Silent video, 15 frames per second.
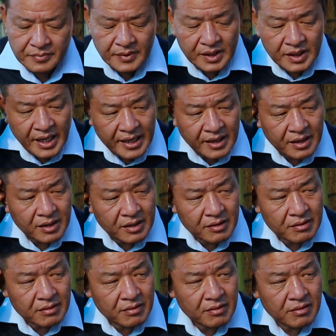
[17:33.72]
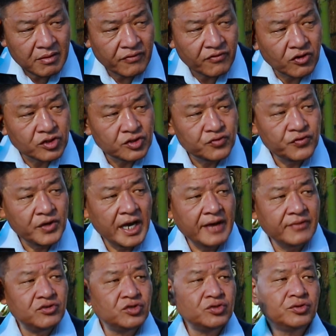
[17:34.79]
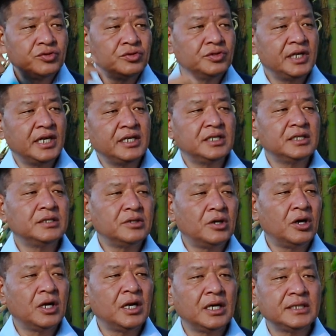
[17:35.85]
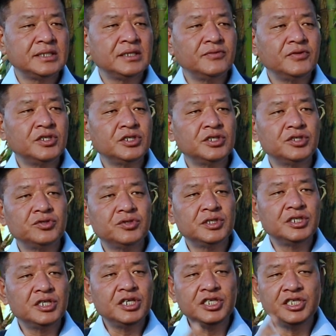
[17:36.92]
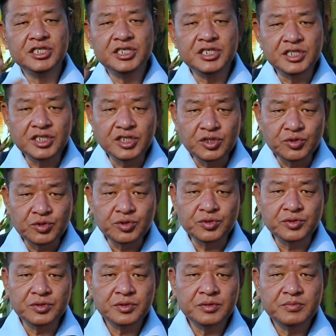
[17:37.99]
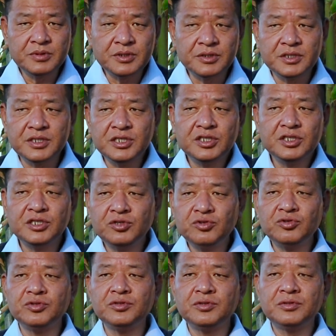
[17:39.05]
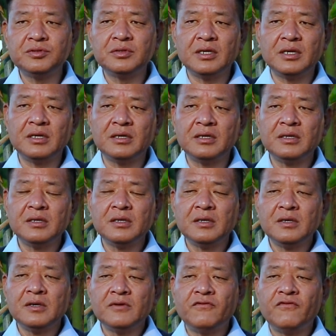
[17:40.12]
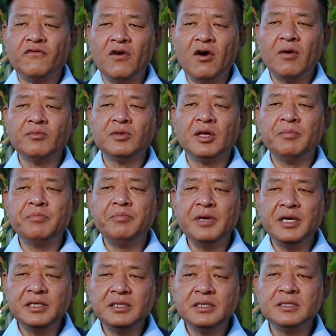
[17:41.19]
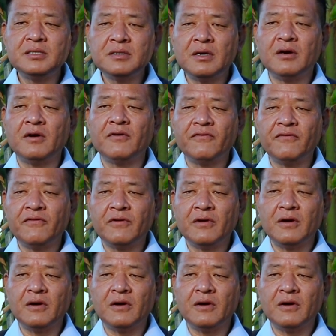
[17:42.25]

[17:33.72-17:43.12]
Then, of course, we have to render all our services to the religious institutions, because institutions form the basis of